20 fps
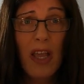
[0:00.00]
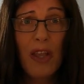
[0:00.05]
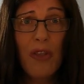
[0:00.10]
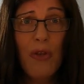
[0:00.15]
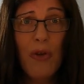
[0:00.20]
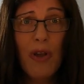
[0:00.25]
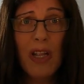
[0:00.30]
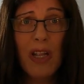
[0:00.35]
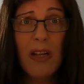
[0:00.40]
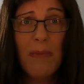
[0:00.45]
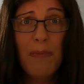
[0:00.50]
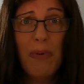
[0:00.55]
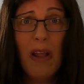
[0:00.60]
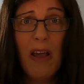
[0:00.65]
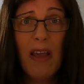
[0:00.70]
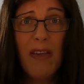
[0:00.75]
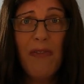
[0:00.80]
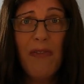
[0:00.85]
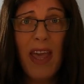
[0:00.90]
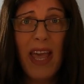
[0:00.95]
you can
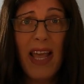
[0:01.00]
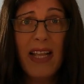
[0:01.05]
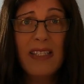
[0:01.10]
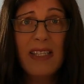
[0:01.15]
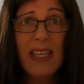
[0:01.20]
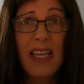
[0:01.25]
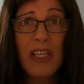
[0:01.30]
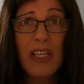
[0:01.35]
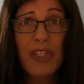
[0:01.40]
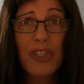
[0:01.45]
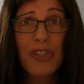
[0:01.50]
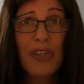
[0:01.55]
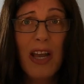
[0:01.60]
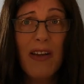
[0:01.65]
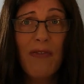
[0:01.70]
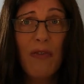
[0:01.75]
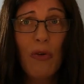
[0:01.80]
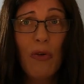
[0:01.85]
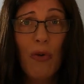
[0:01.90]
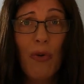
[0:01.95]
apply for ETIAS
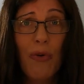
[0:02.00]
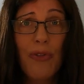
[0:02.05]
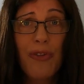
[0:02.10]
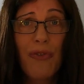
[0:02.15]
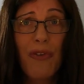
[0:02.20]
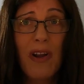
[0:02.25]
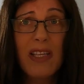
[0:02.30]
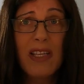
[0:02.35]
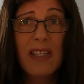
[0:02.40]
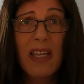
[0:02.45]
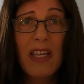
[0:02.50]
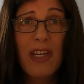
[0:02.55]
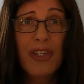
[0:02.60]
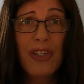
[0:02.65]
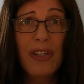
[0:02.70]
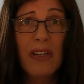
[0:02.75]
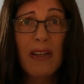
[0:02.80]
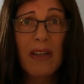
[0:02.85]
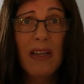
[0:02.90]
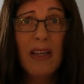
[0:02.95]
Travel
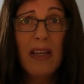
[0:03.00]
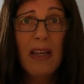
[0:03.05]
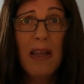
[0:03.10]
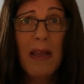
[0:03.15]
Authorisation,